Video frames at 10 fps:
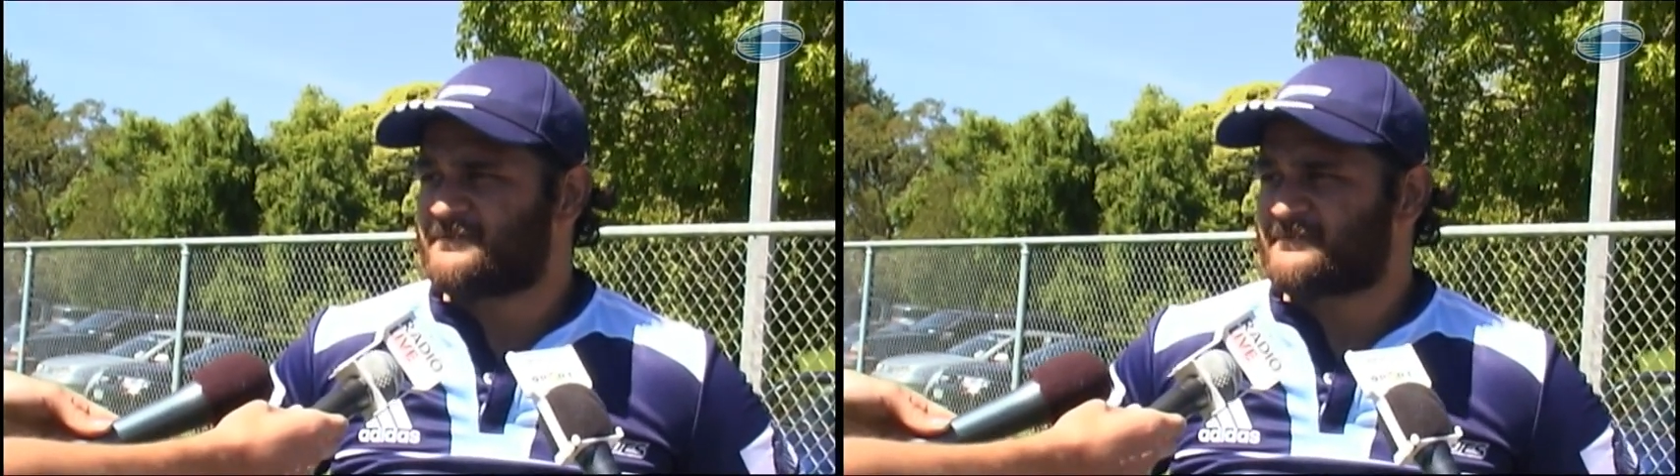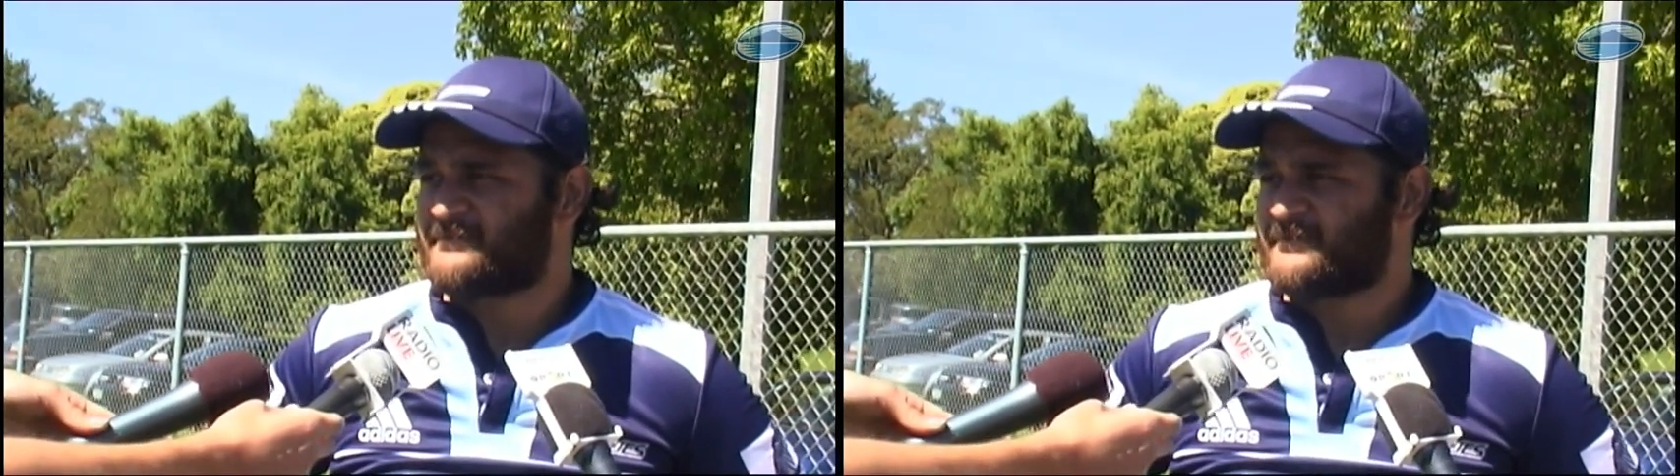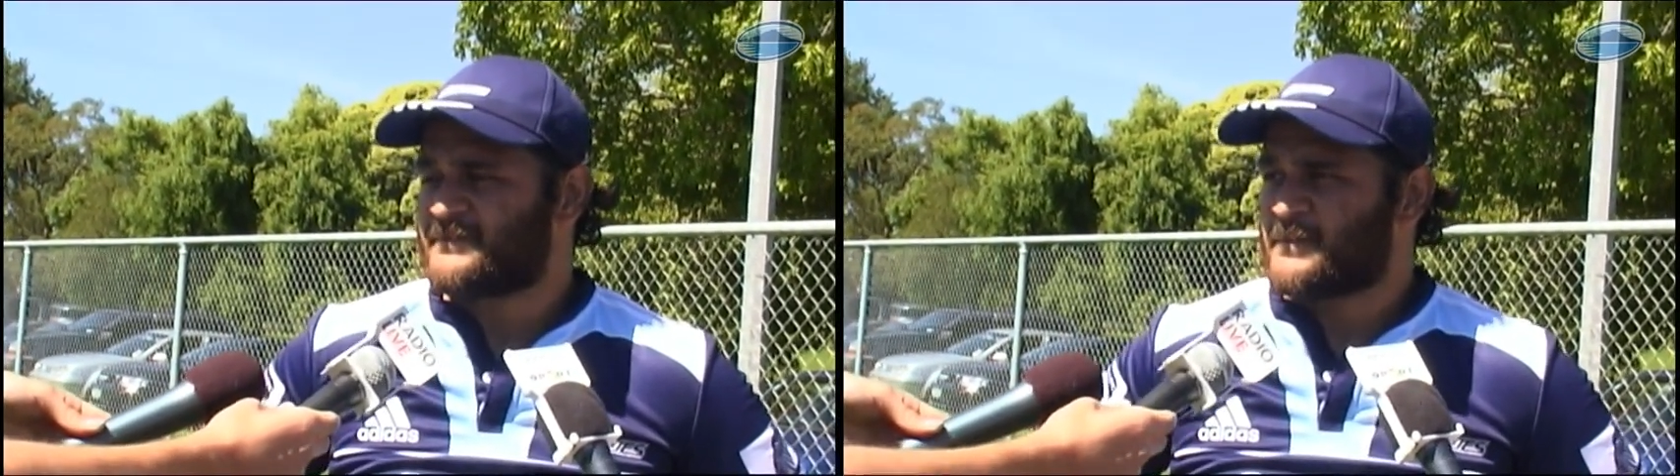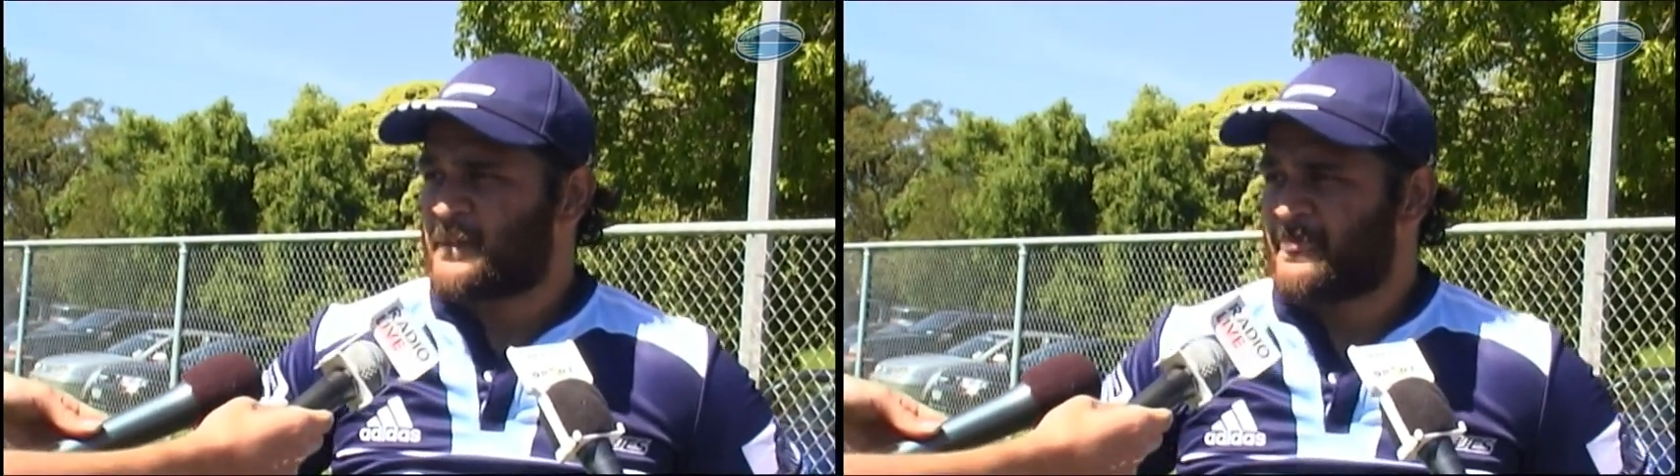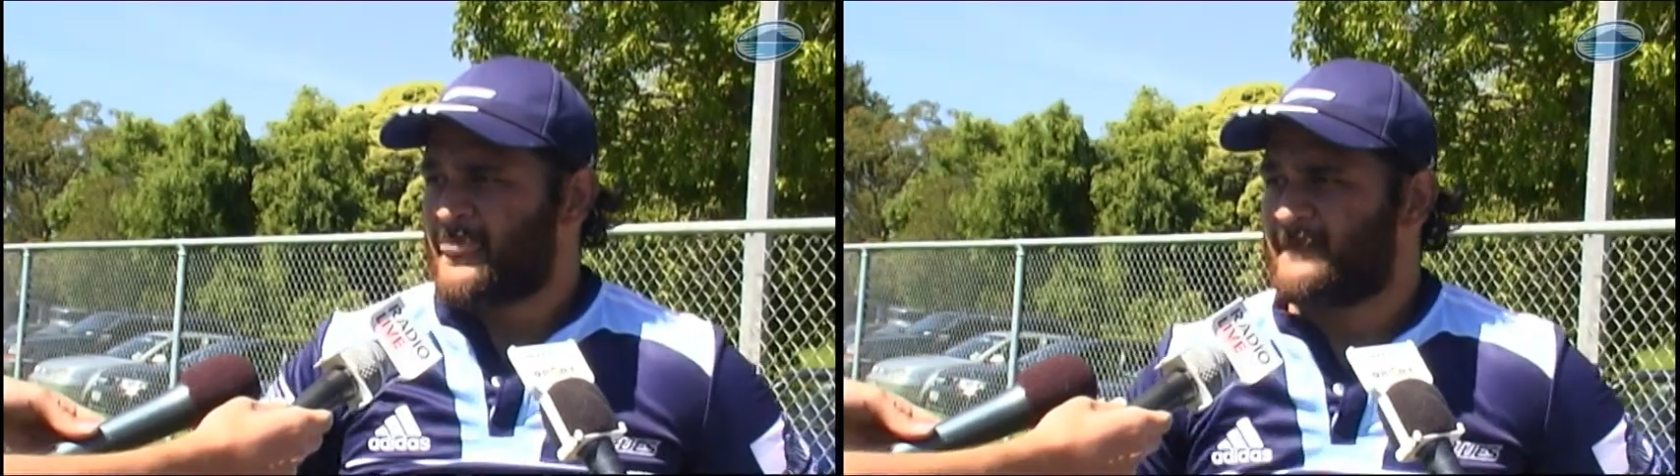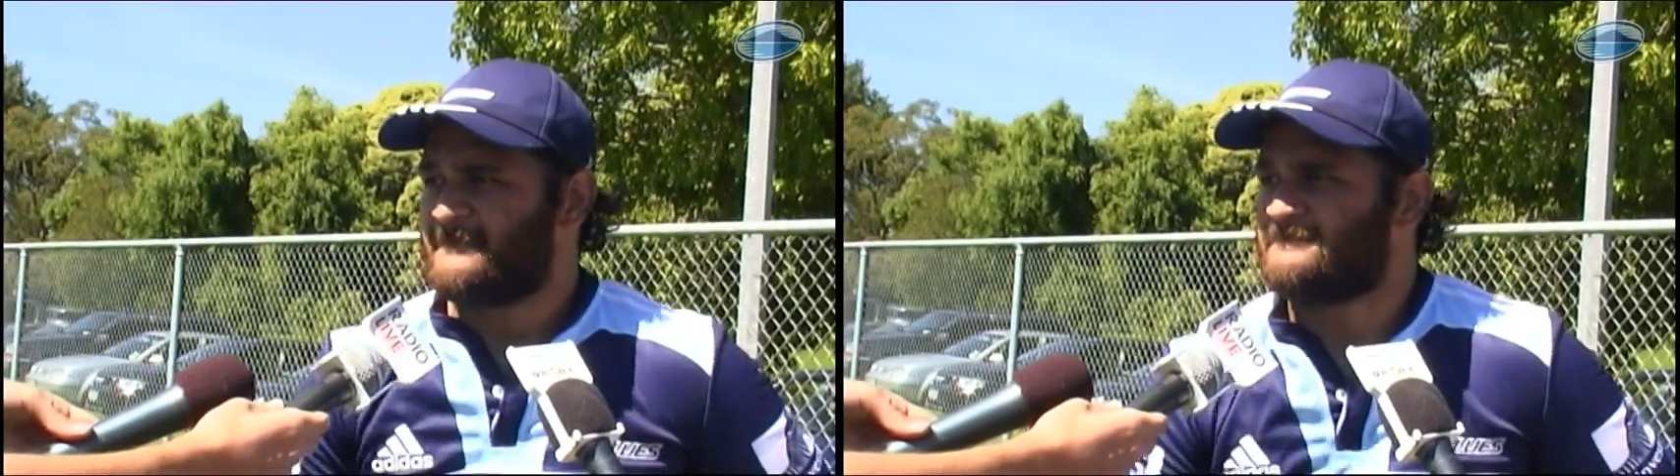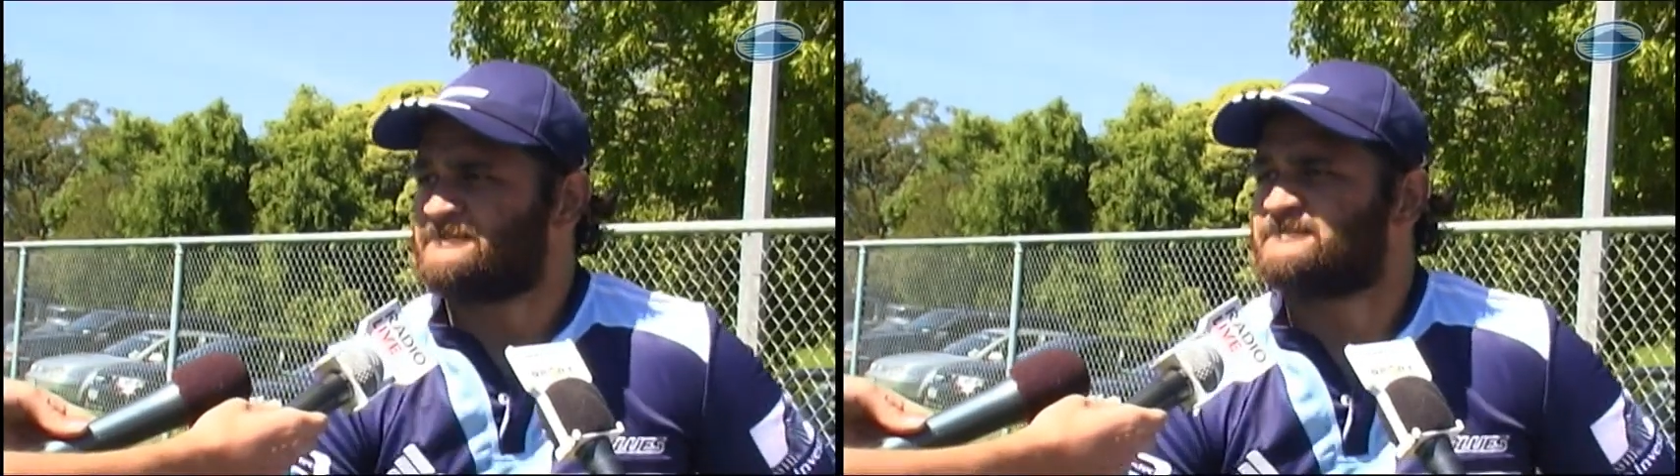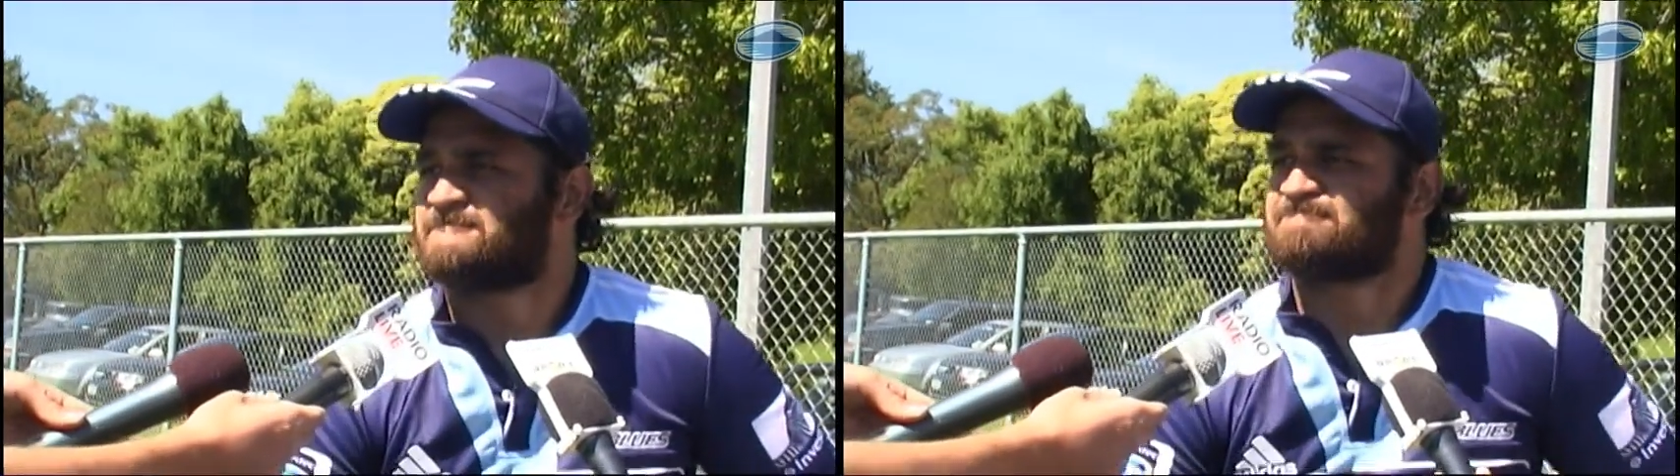Are you clear on what your role
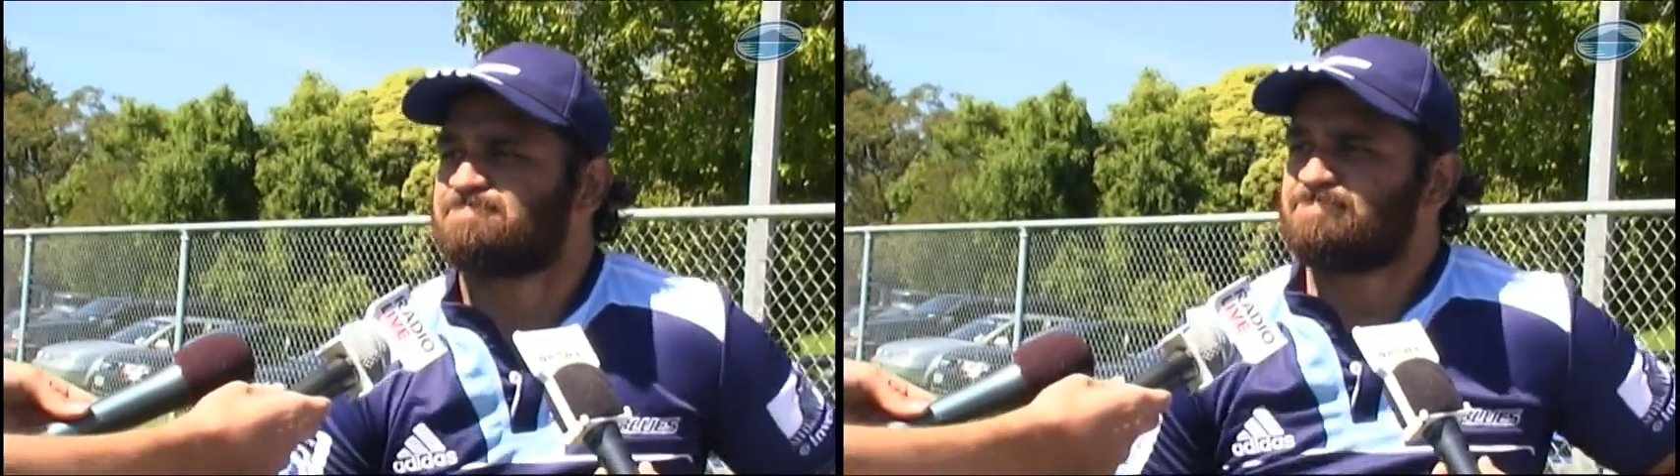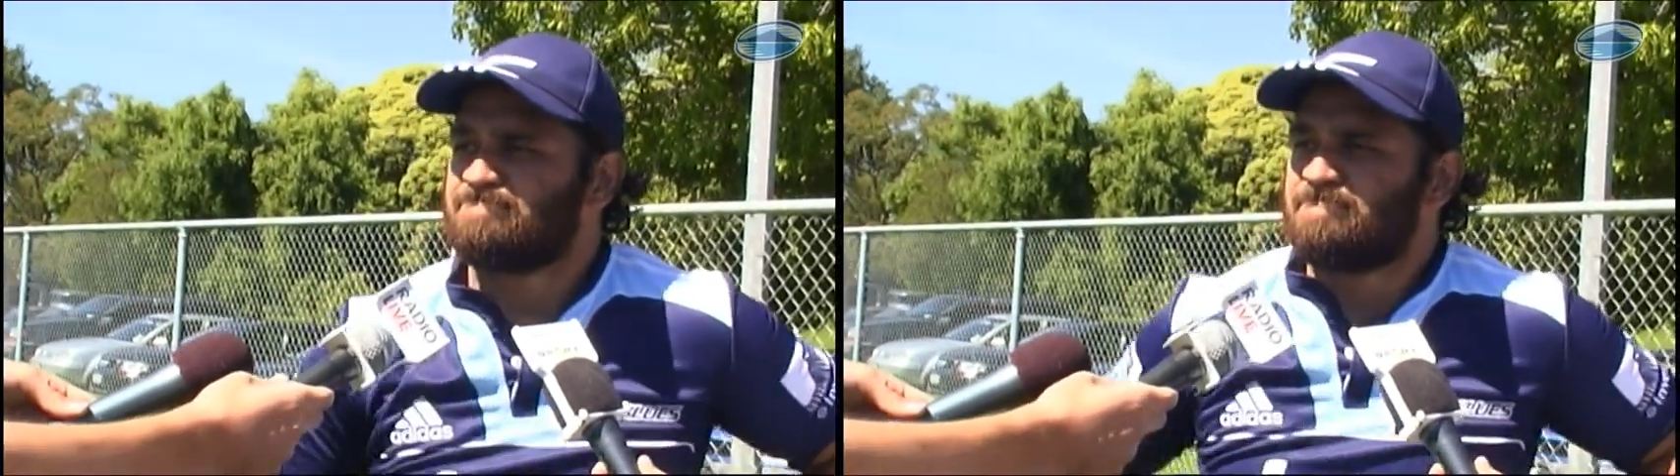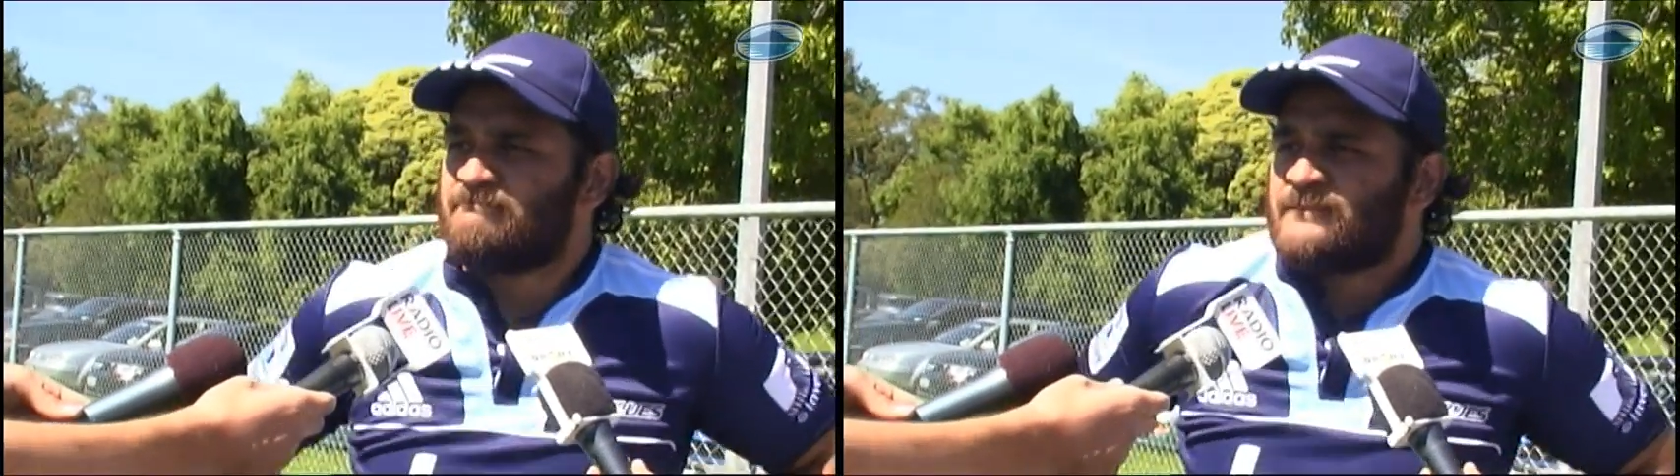is here yet?